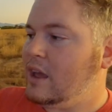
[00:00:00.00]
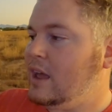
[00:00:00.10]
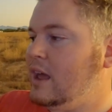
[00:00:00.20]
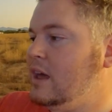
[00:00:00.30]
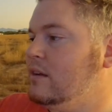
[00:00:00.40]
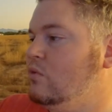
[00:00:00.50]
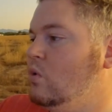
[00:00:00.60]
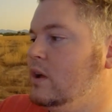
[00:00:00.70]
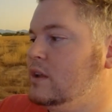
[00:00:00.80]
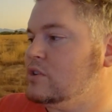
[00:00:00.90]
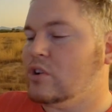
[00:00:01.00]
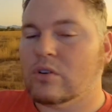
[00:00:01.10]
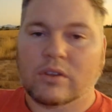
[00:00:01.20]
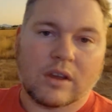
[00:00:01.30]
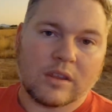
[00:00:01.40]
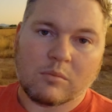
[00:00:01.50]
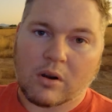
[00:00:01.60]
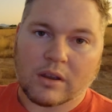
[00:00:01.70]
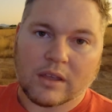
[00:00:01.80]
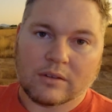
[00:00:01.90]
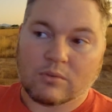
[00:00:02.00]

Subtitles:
ahead of what is currently on the market.